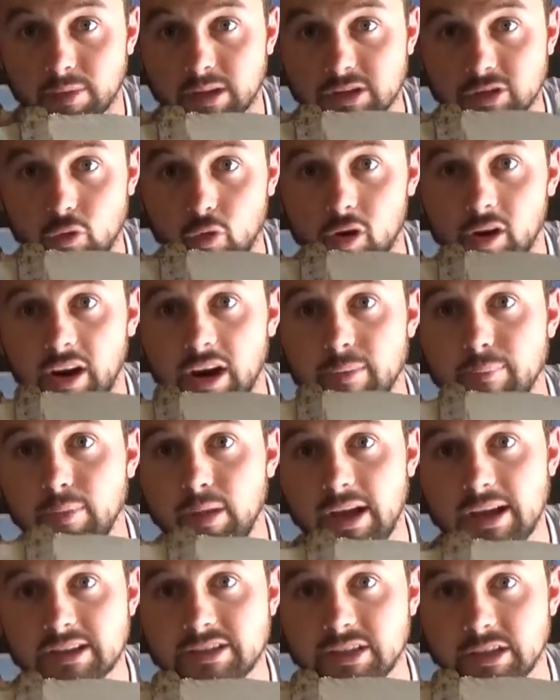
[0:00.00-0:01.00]
because corrugated
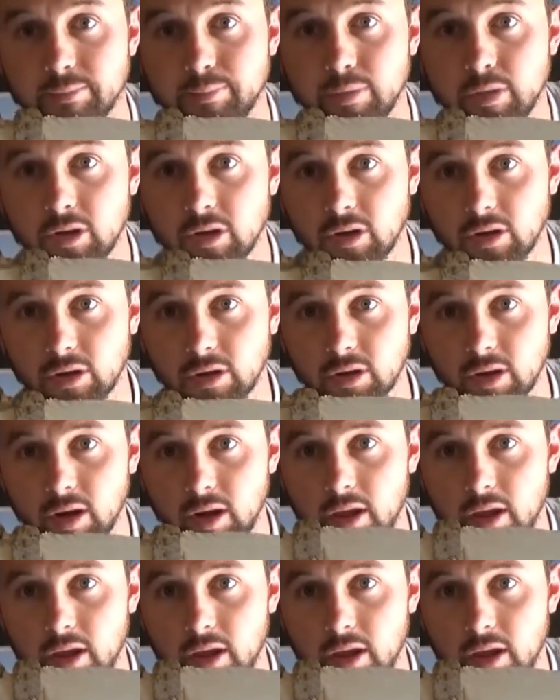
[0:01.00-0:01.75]
plastic pure